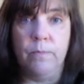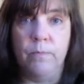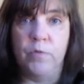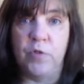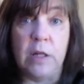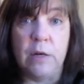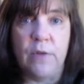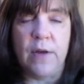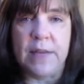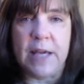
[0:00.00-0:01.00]

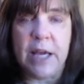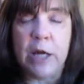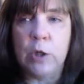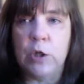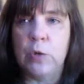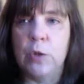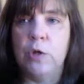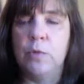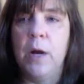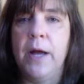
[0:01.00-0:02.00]
solidify the character in
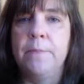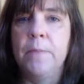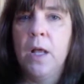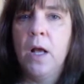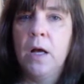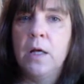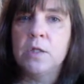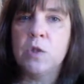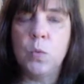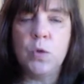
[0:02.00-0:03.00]
your mind.
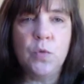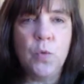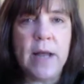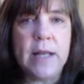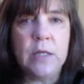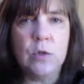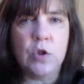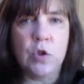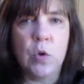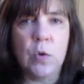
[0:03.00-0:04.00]
So when you're writing your
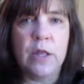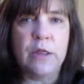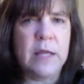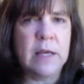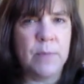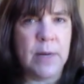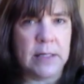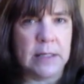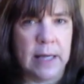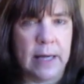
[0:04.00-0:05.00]
story, think
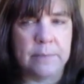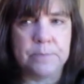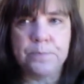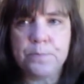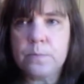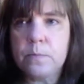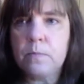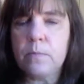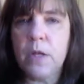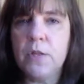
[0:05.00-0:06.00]
about that.
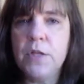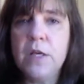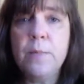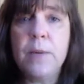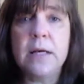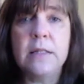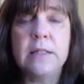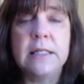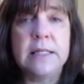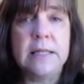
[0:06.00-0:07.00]
Think about
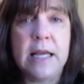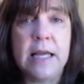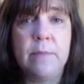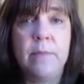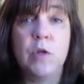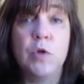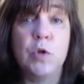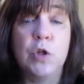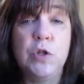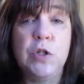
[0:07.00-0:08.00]
the name that you're
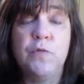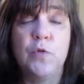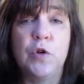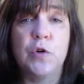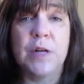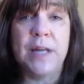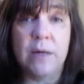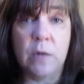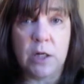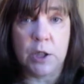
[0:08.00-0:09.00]
using for your
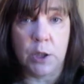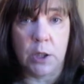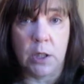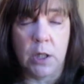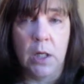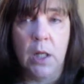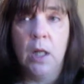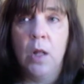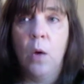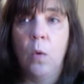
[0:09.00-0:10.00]
character.
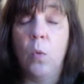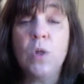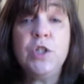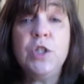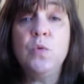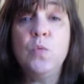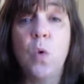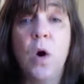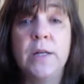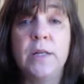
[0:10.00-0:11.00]
What do you
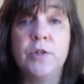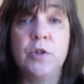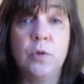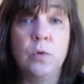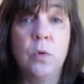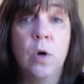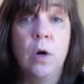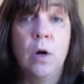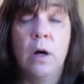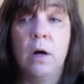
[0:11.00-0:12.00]
want it to
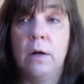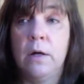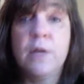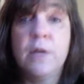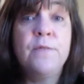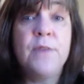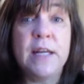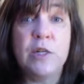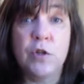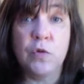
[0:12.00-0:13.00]
convey
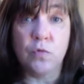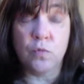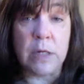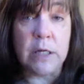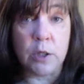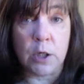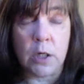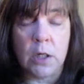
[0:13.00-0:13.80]
to the reader?